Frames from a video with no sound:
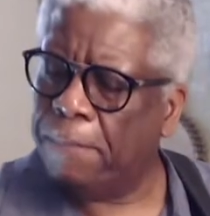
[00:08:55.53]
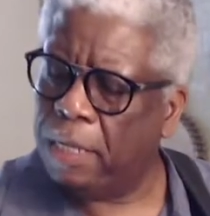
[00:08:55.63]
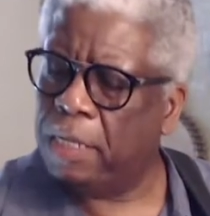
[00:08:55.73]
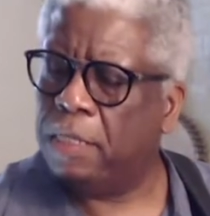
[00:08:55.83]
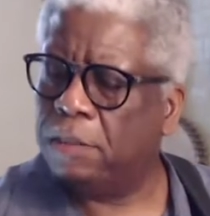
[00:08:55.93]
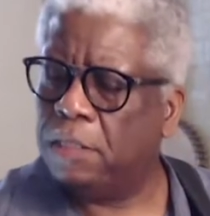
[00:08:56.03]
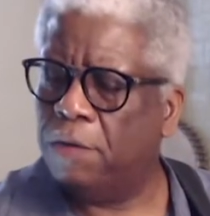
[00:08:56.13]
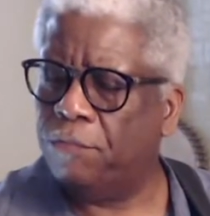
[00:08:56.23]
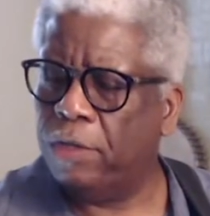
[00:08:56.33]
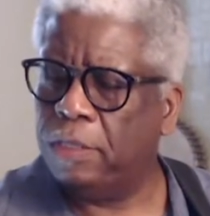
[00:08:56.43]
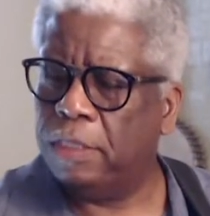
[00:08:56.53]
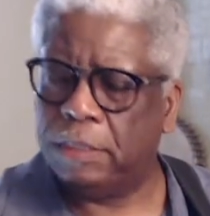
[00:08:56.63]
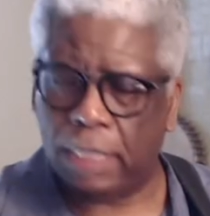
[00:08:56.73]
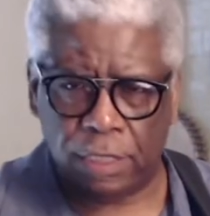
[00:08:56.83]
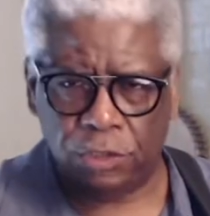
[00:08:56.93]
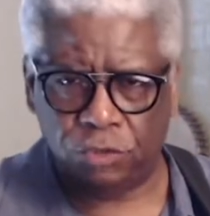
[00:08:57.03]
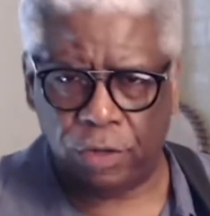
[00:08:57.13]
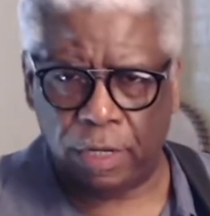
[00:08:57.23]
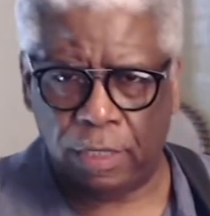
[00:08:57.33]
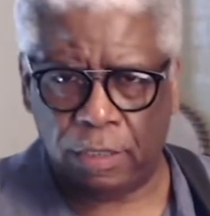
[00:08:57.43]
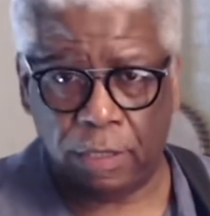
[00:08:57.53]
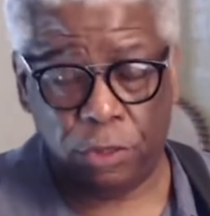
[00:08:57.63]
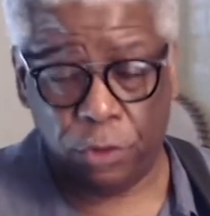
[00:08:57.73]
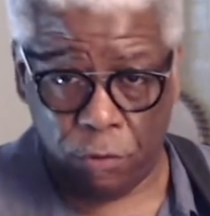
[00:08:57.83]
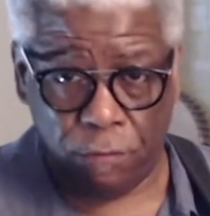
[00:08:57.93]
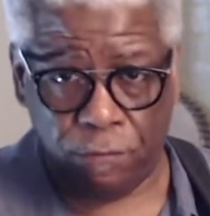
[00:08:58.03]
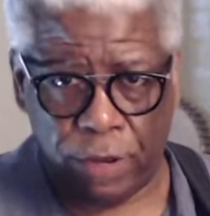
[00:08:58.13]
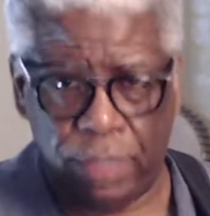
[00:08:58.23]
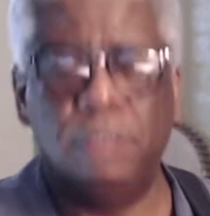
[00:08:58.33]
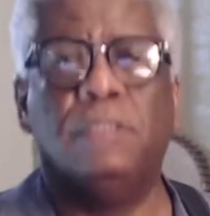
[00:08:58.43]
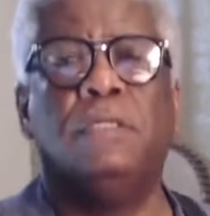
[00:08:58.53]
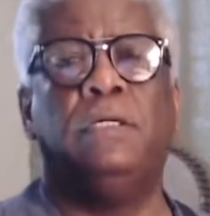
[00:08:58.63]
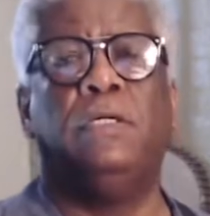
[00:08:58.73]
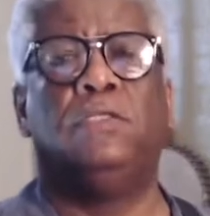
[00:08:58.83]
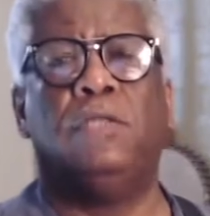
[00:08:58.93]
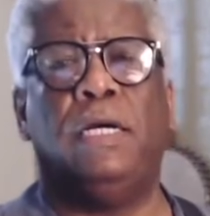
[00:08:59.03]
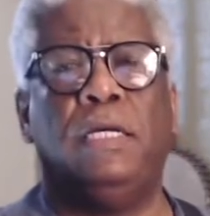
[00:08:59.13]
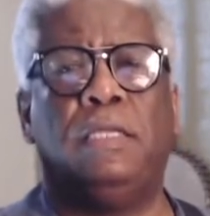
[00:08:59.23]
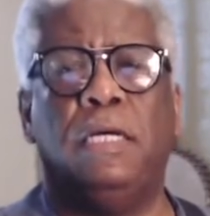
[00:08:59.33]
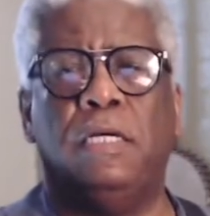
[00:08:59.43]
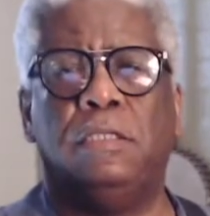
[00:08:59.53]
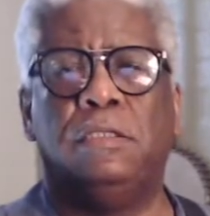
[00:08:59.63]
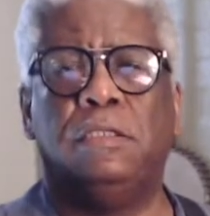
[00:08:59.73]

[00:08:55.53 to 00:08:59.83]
pinky is covering the 2nd string at the 3rd fret. So I get this.